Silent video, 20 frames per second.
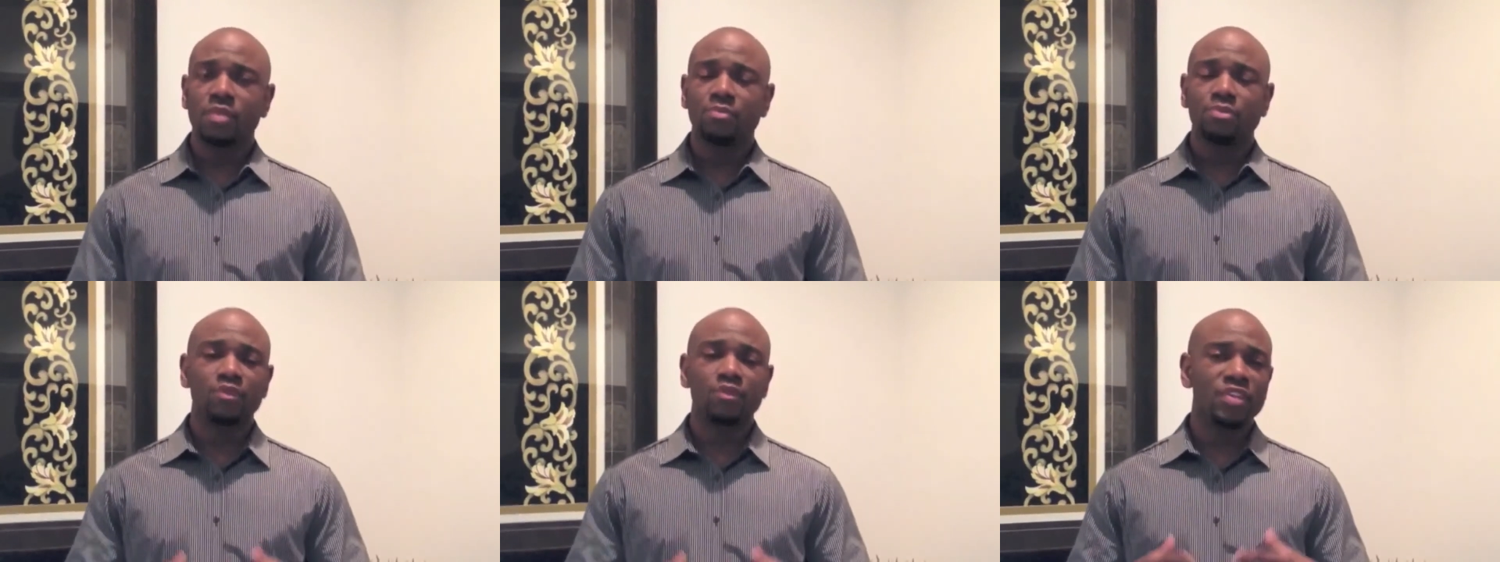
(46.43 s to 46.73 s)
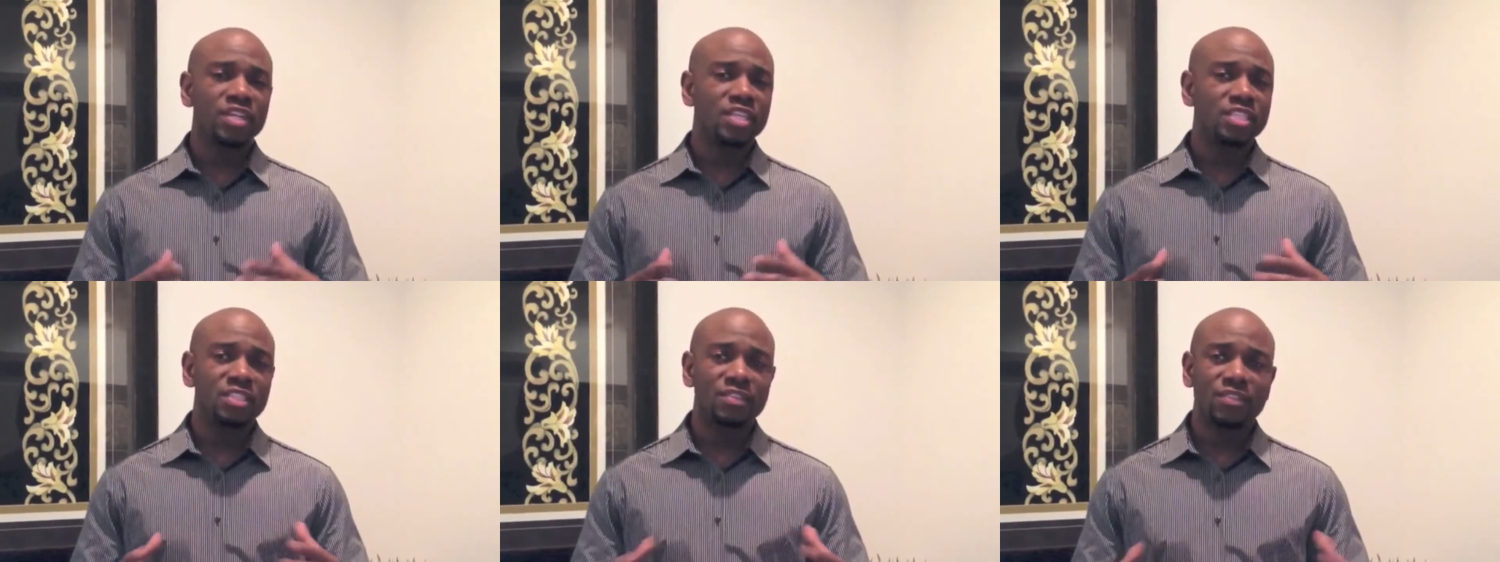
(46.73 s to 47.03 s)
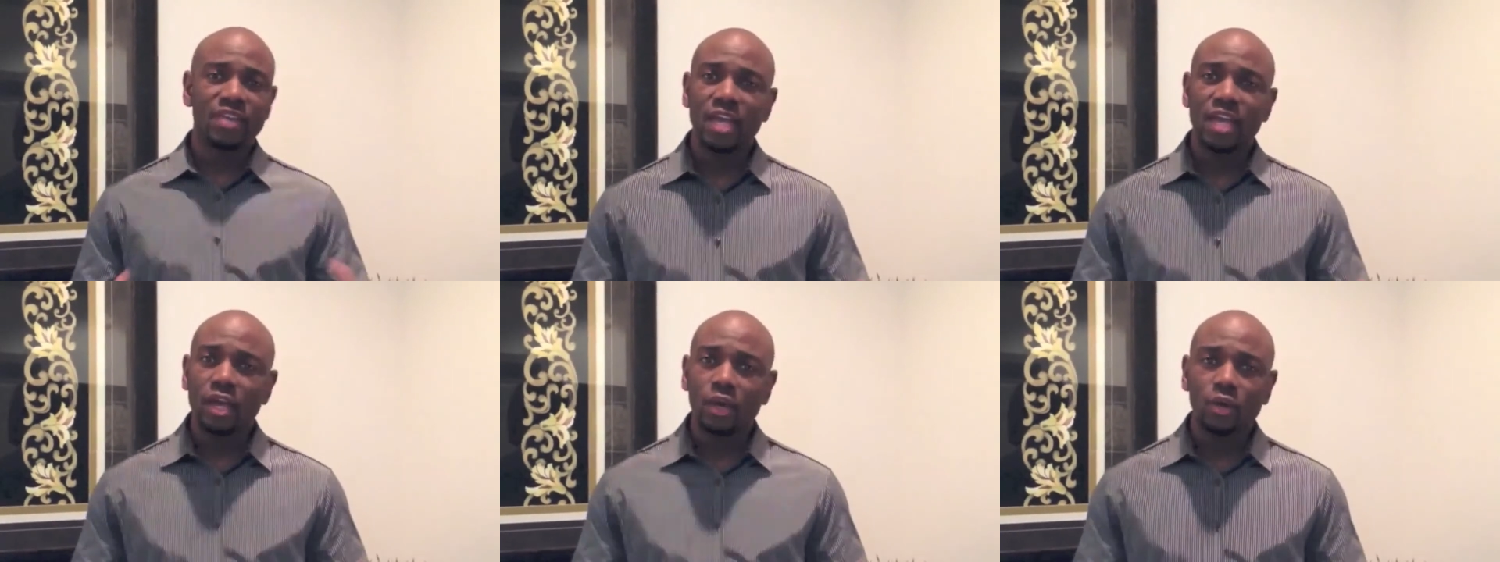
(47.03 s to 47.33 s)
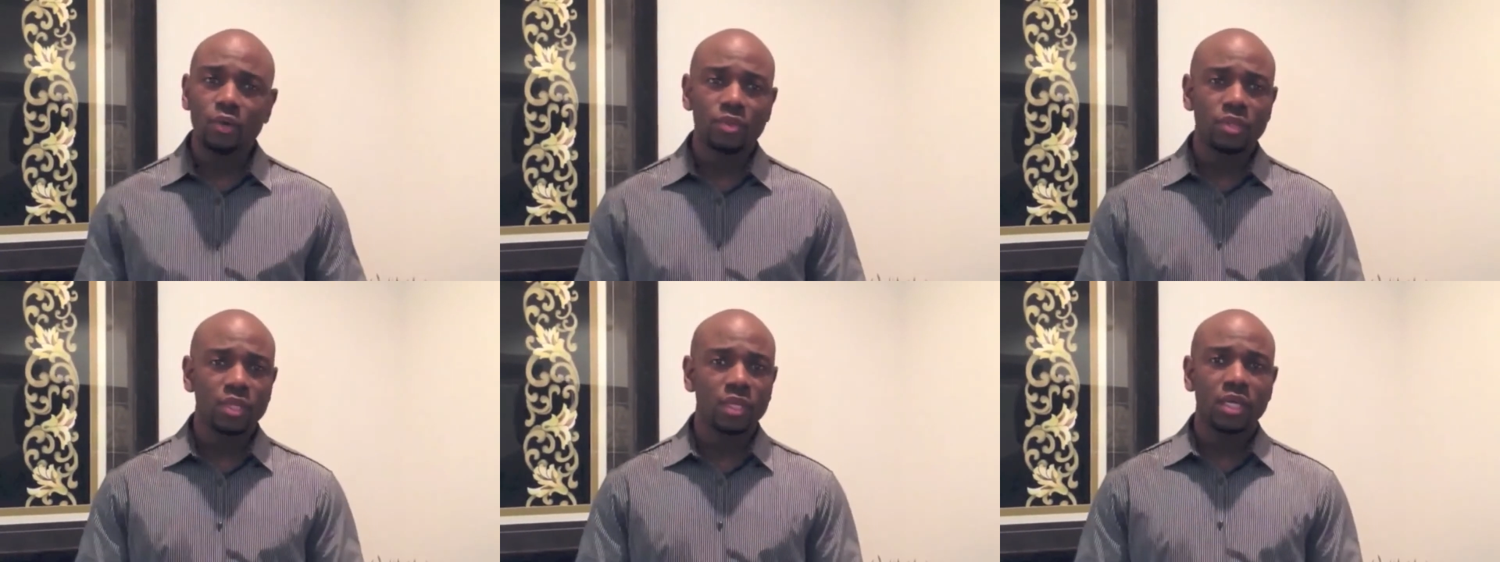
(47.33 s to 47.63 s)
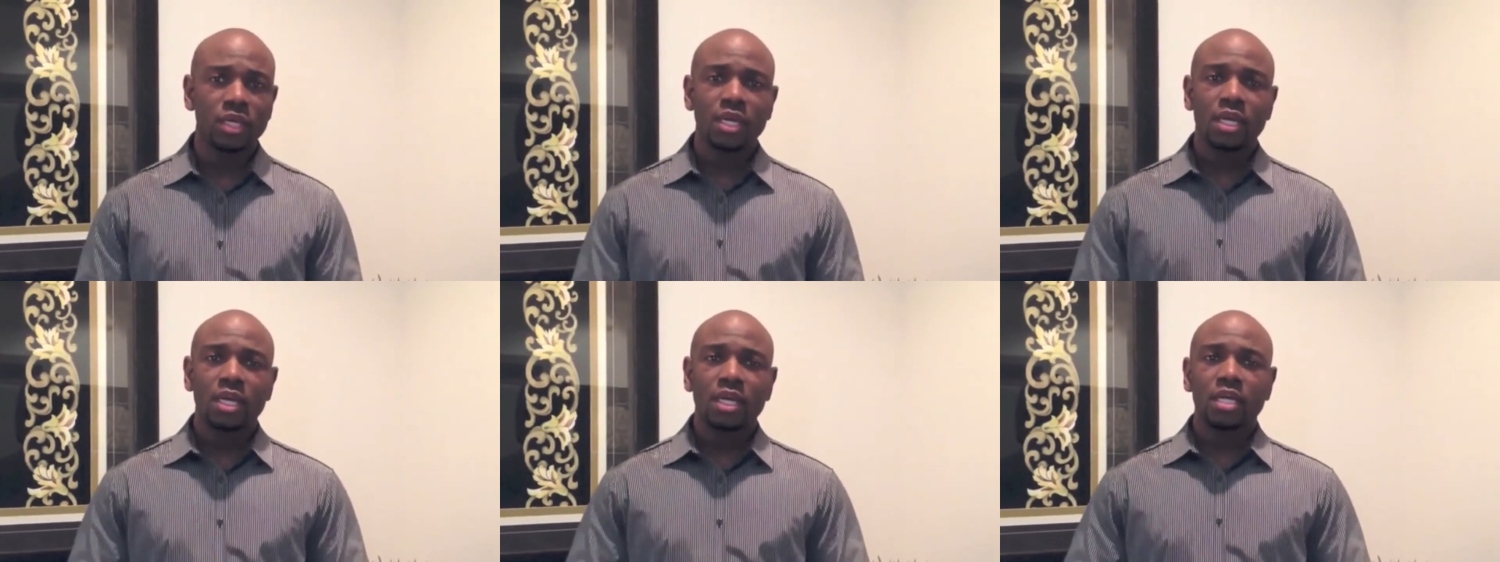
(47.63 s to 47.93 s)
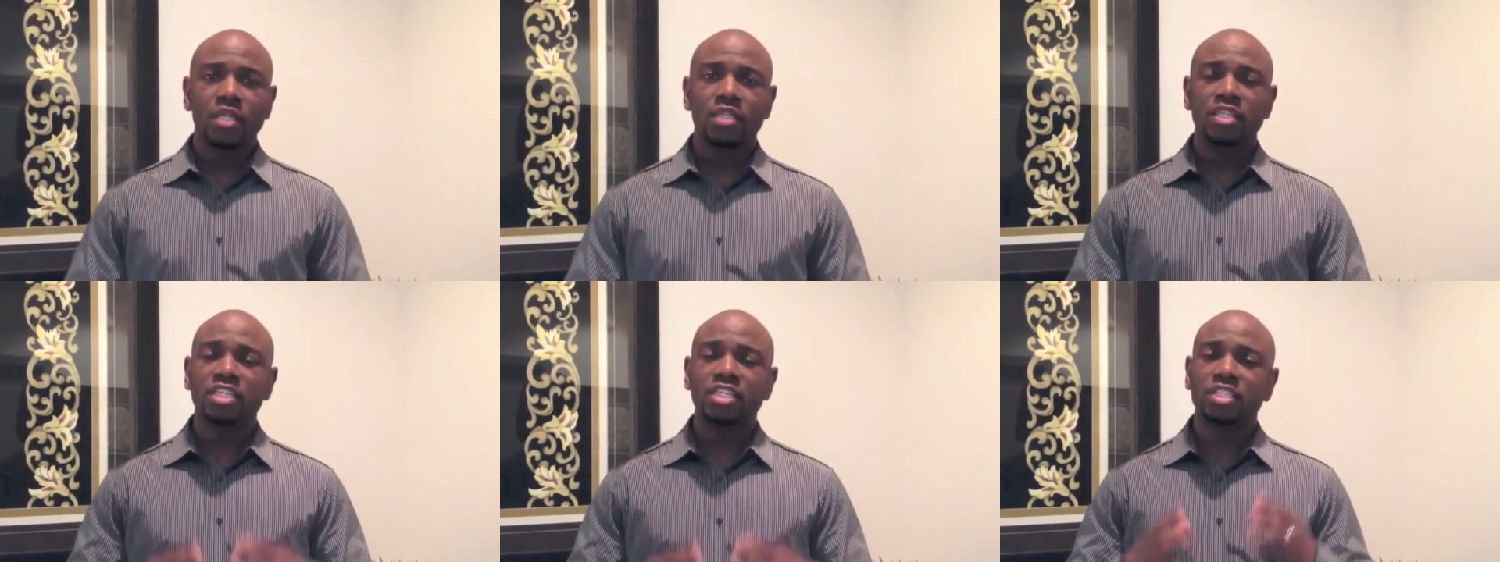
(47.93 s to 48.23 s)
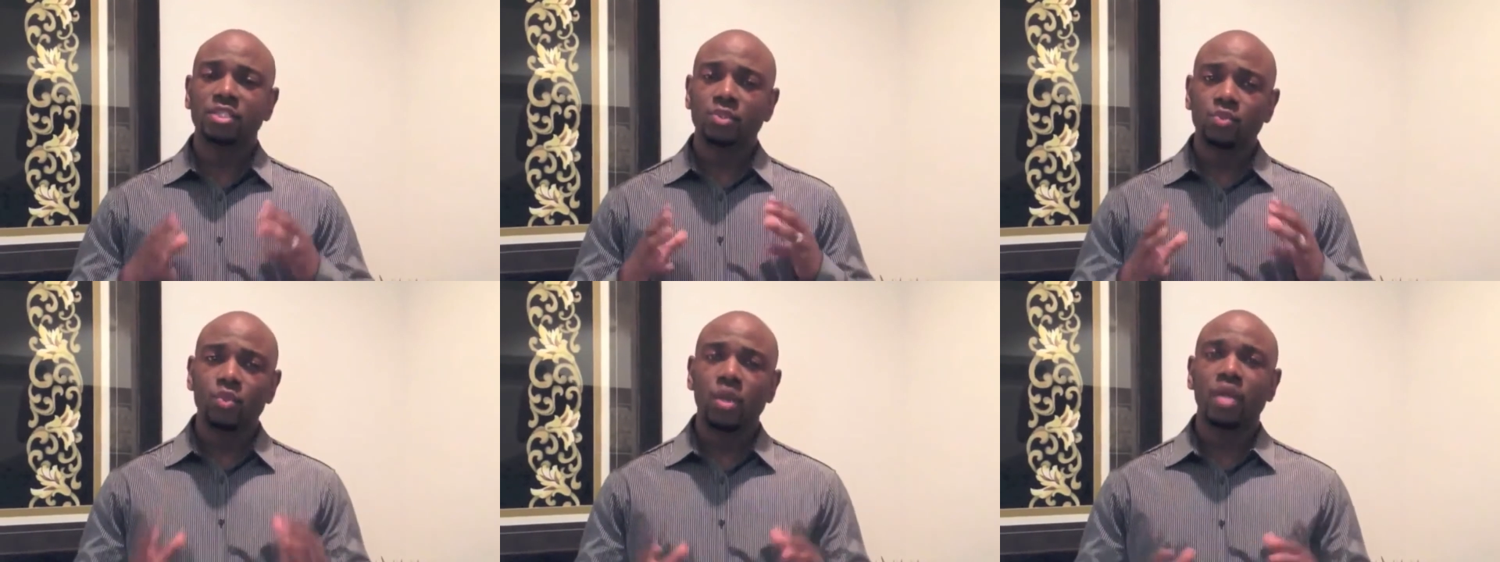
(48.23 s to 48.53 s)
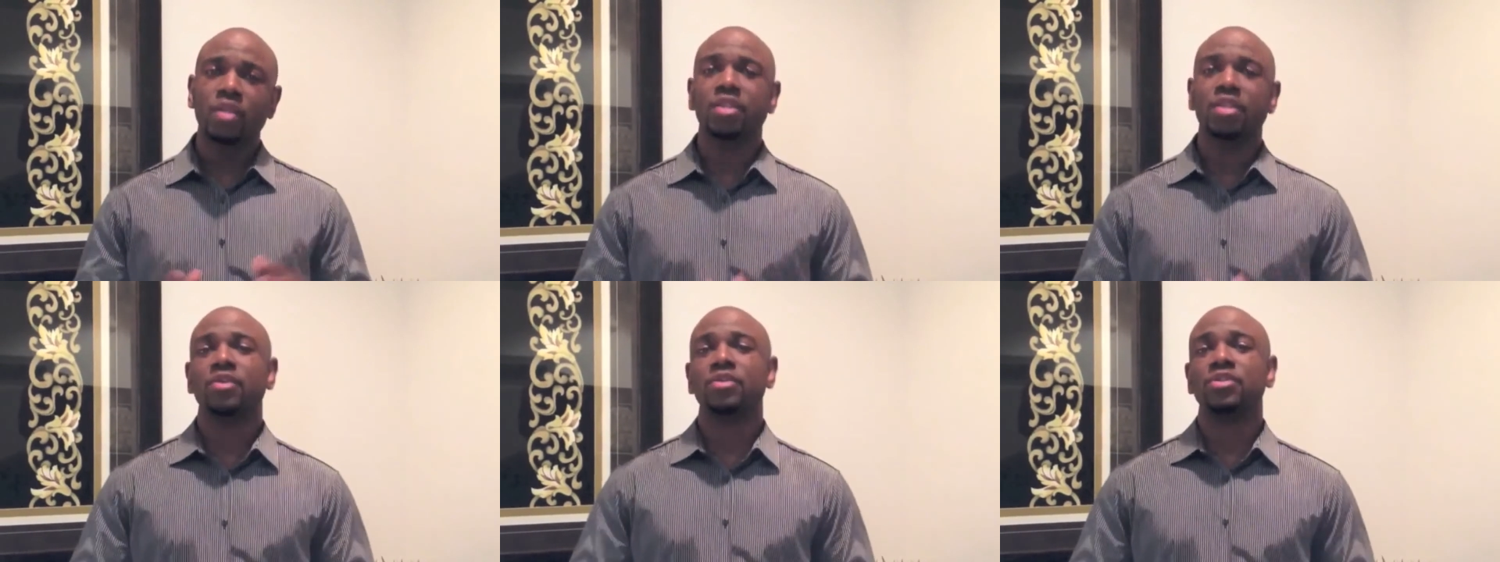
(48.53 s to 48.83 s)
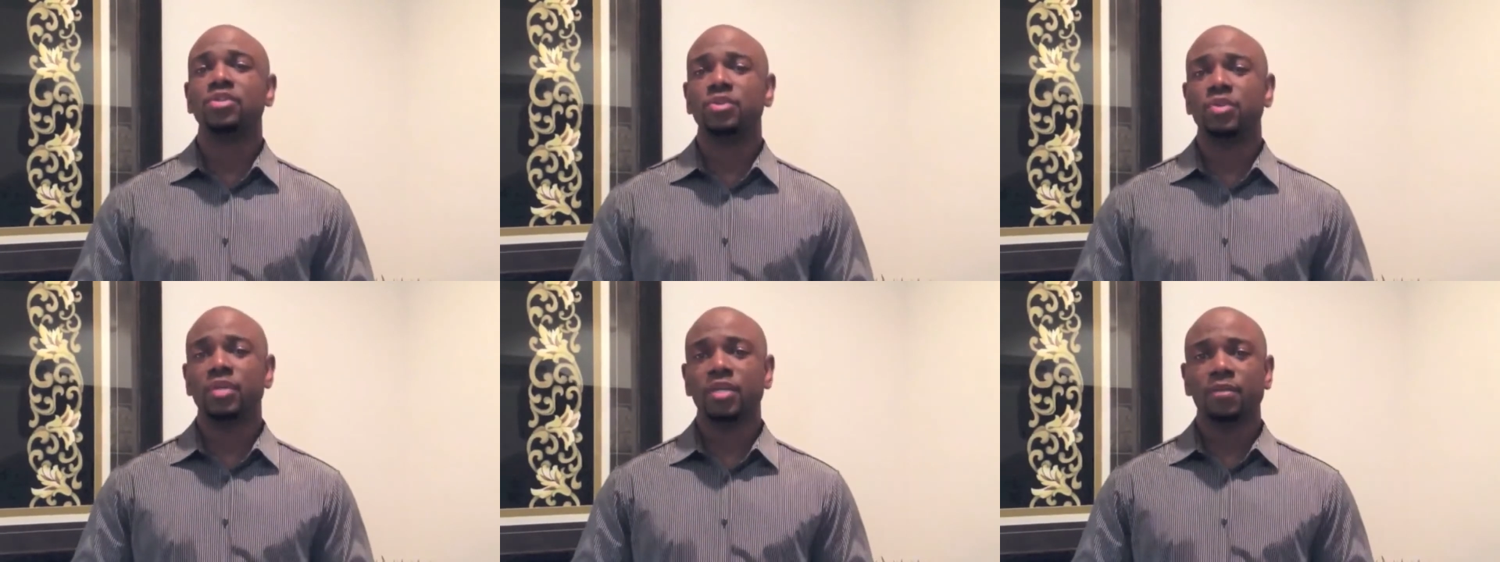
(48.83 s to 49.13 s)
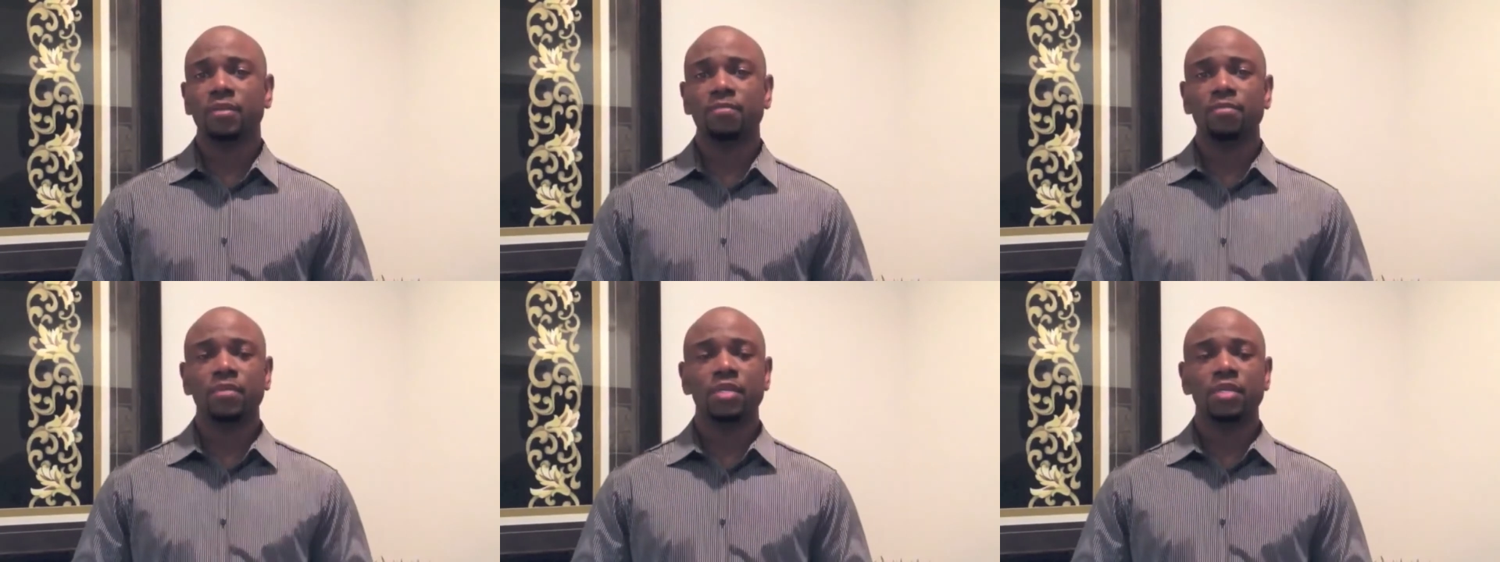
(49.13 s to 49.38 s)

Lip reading: preventative health, this is what they're doing.